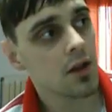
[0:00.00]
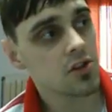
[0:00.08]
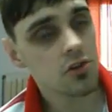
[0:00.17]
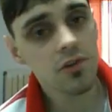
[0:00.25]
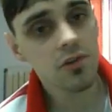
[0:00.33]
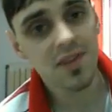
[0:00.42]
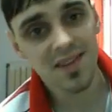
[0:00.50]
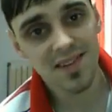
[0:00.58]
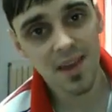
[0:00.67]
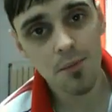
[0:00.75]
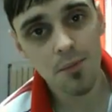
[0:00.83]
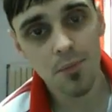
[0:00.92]
during
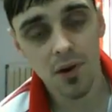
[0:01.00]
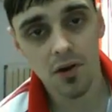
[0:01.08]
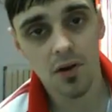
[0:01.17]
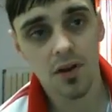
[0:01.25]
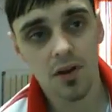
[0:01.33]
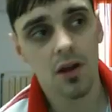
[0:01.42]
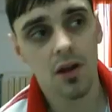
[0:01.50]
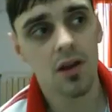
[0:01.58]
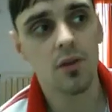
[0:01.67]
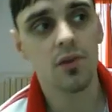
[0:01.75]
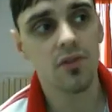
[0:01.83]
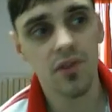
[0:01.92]
December
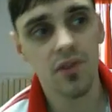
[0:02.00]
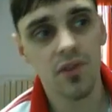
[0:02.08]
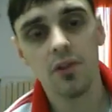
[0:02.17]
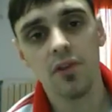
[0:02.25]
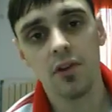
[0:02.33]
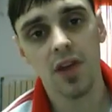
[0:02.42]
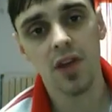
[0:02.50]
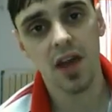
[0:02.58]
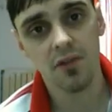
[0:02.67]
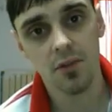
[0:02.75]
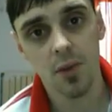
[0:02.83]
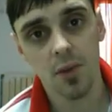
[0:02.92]
it was a very
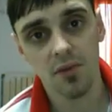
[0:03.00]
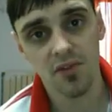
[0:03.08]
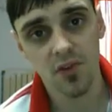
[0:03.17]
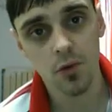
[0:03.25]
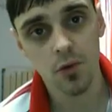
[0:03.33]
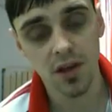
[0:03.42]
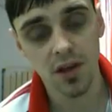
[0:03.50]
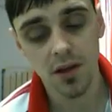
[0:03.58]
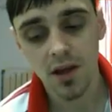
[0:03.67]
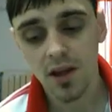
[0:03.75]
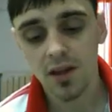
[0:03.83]
heavy month for me.